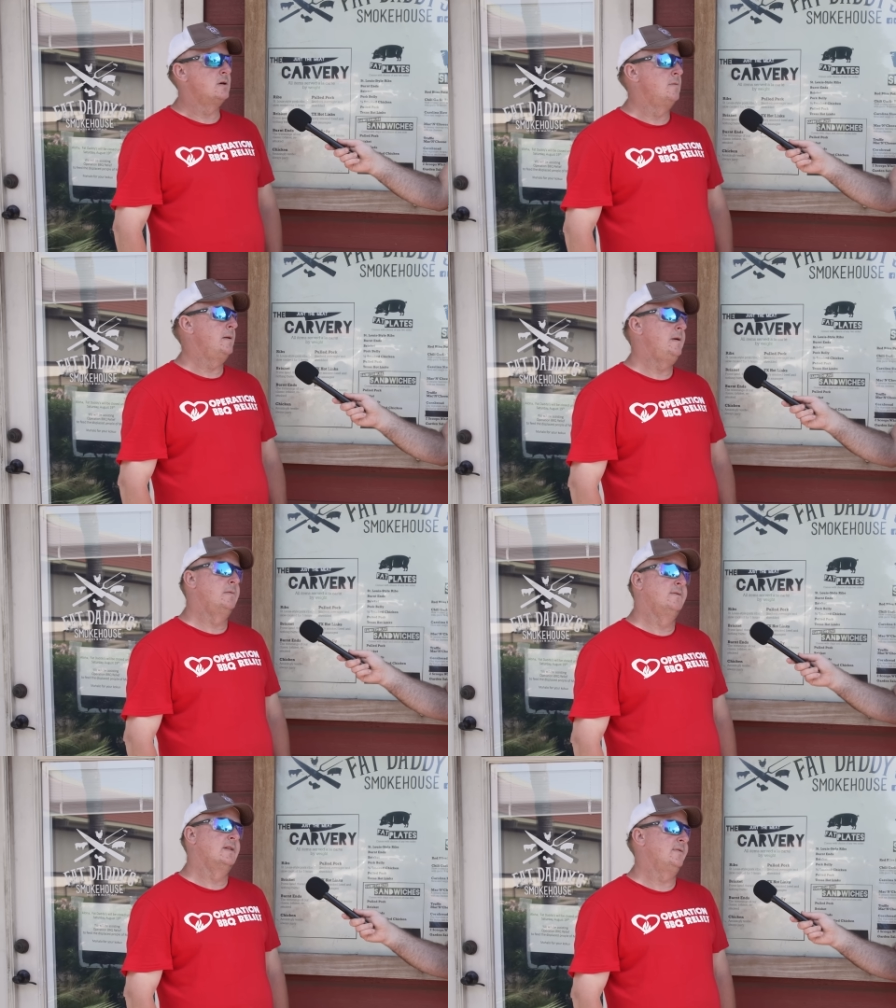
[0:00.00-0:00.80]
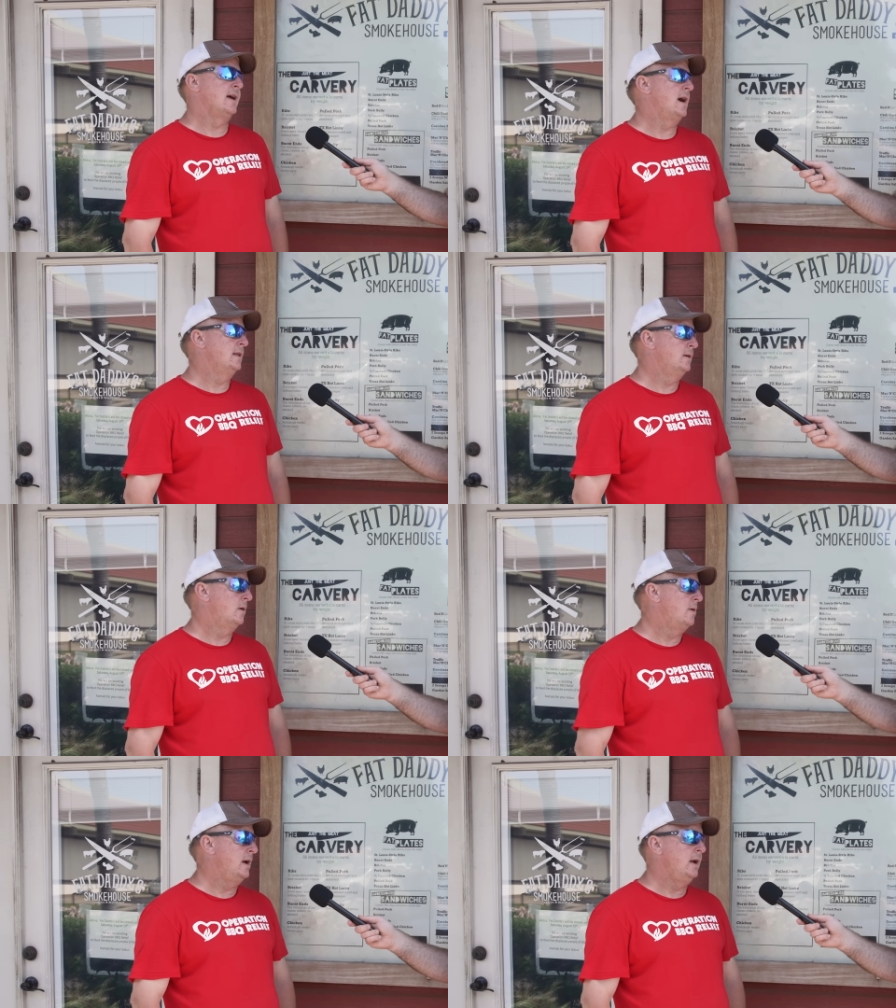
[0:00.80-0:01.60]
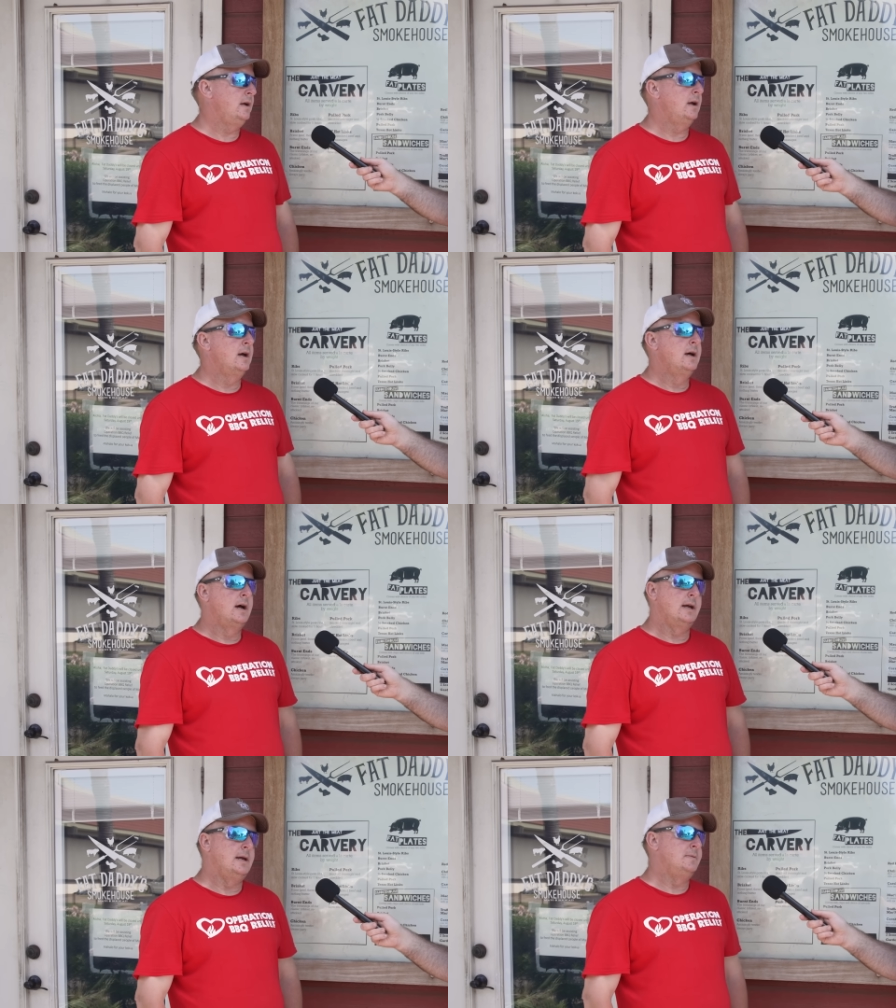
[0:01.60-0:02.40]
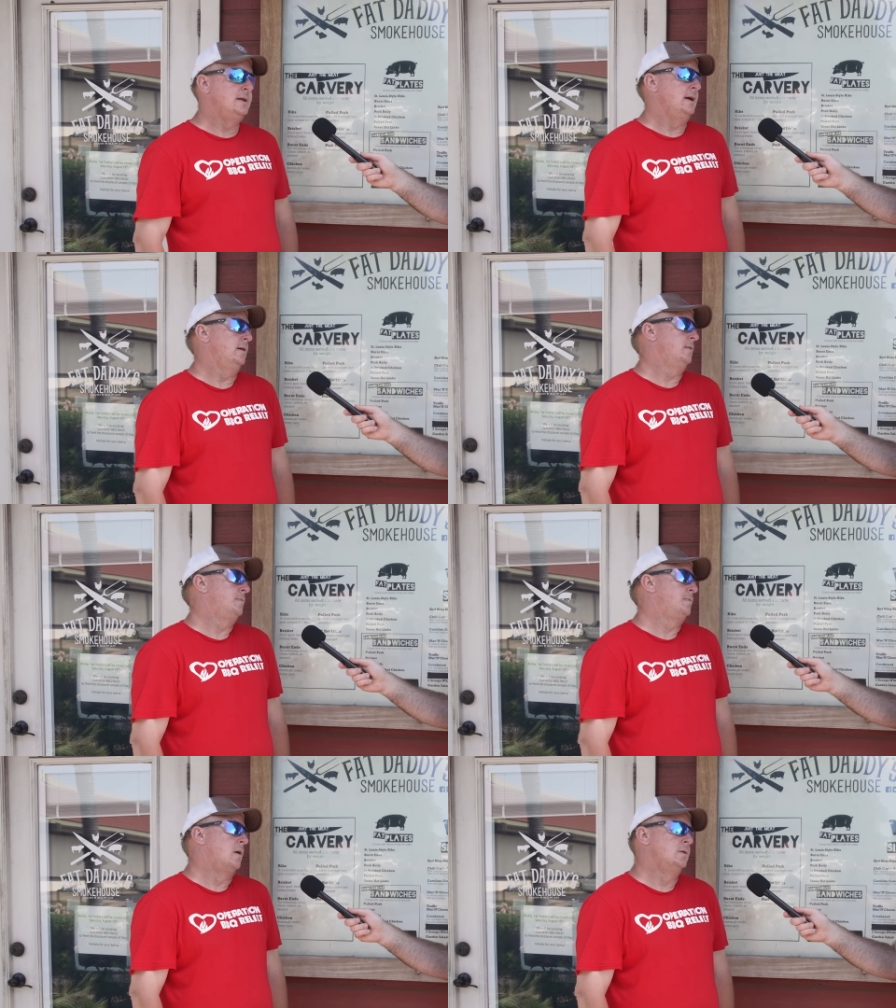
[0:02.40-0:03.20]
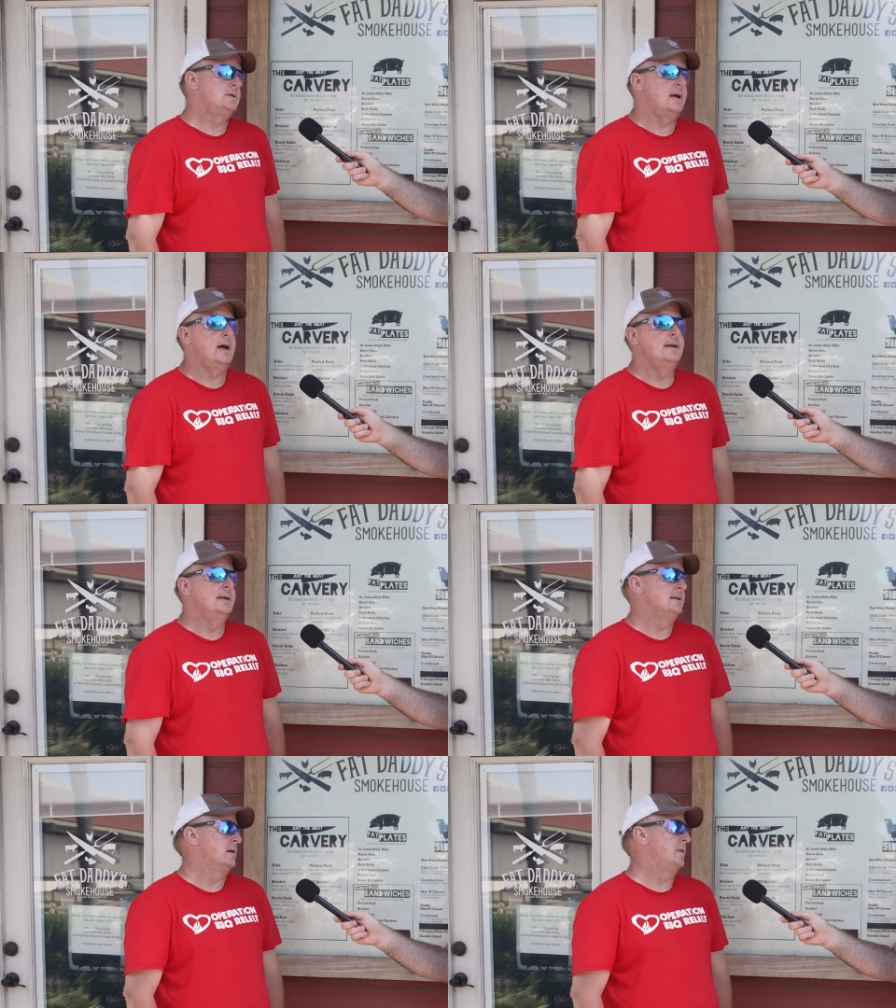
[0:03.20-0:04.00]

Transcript: So many people have left island already. I keep seeing posts say I need to sell